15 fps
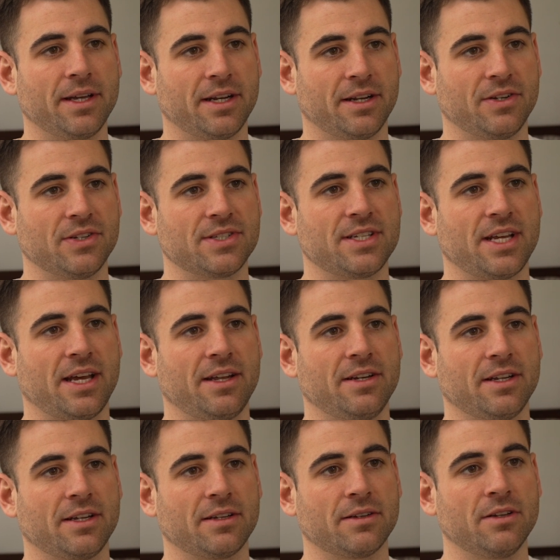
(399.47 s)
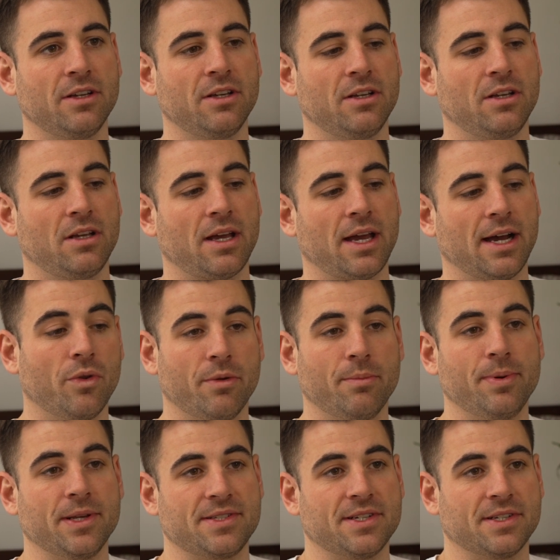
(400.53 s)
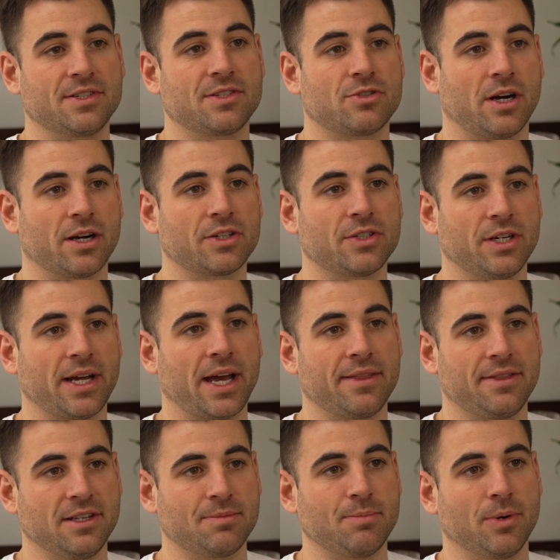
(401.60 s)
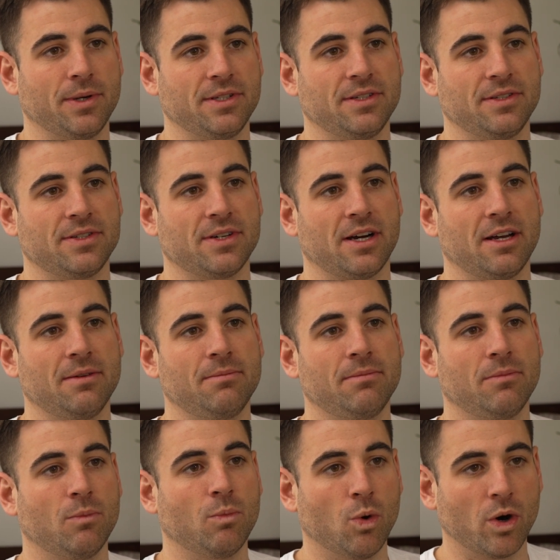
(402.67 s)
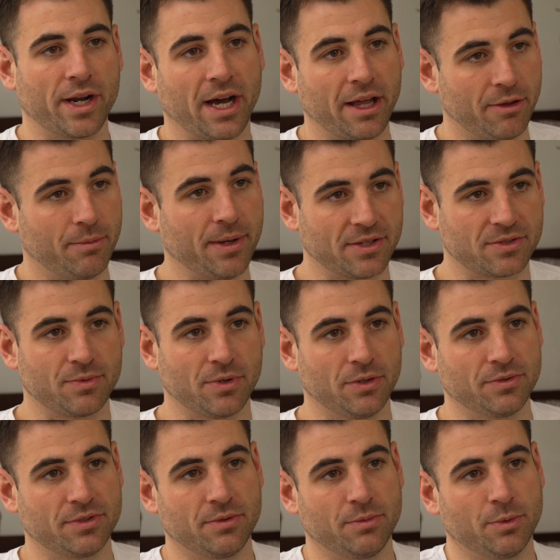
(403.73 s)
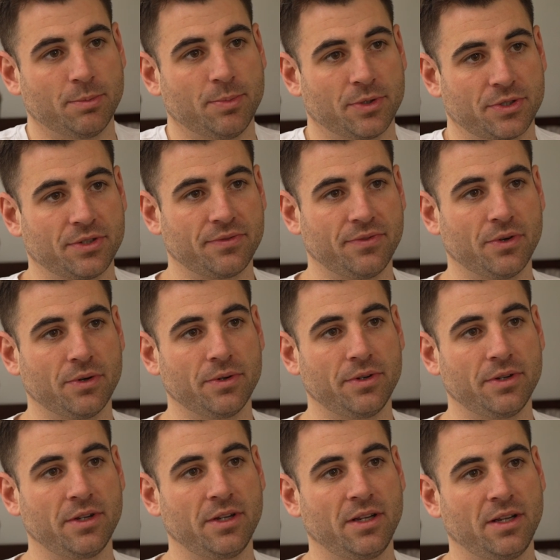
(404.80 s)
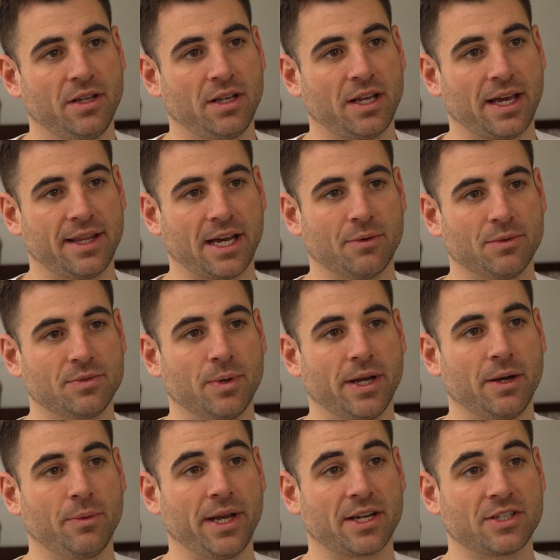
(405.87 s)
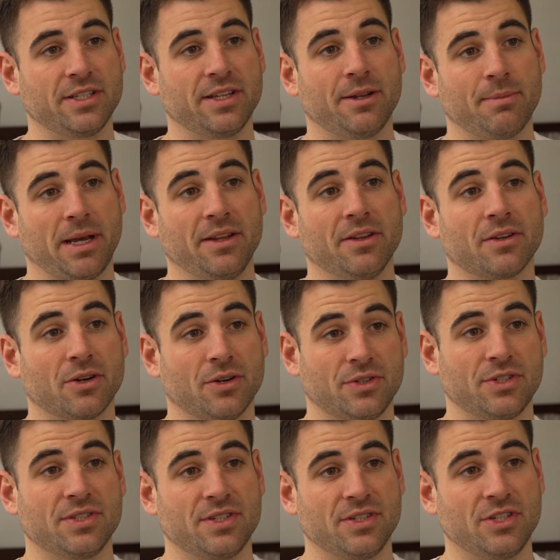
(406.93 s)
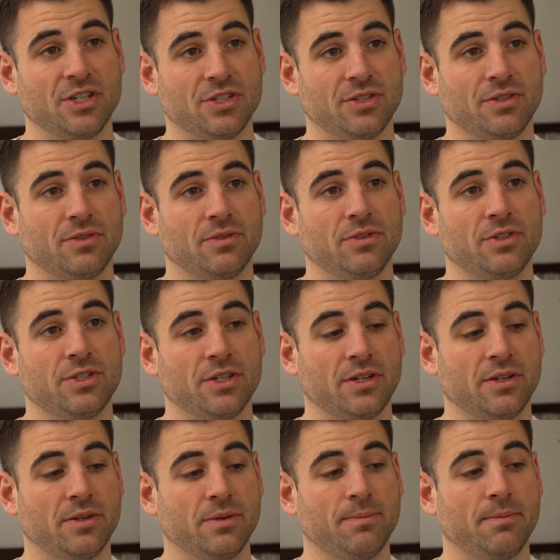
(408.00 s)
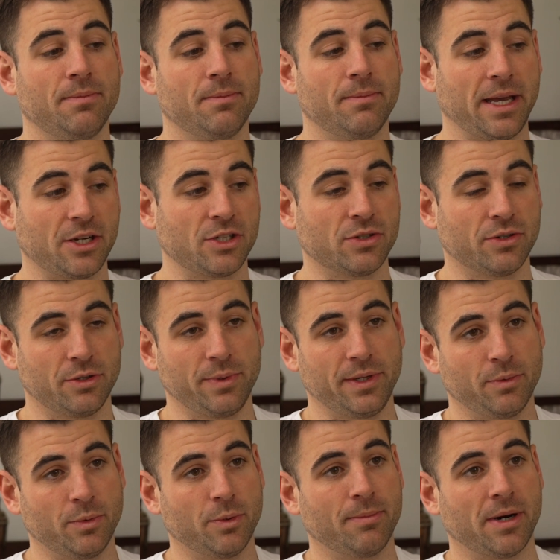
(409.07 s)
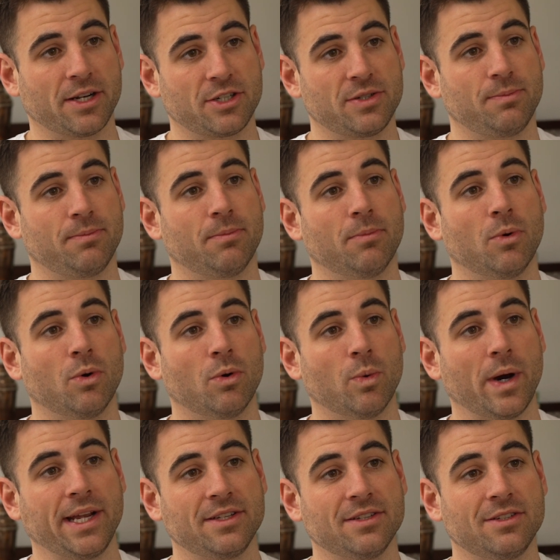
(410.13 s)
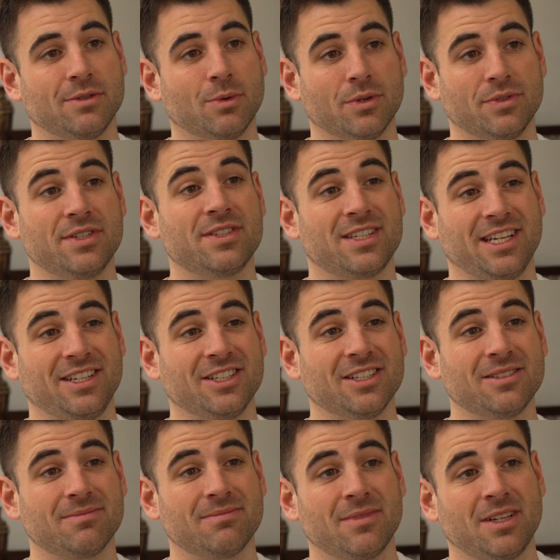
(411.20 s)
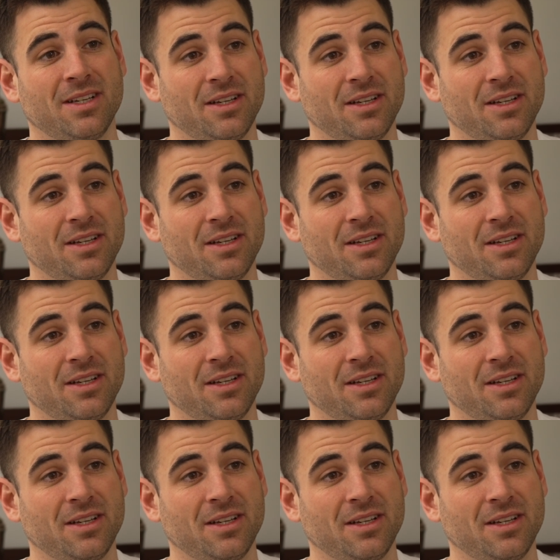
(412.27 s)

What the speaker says: and understanding for the business structure at this point in time, what are the best roles that will push us forward. And that was where we actually then made the conscious decision to make sure that we were much more weighted towards senior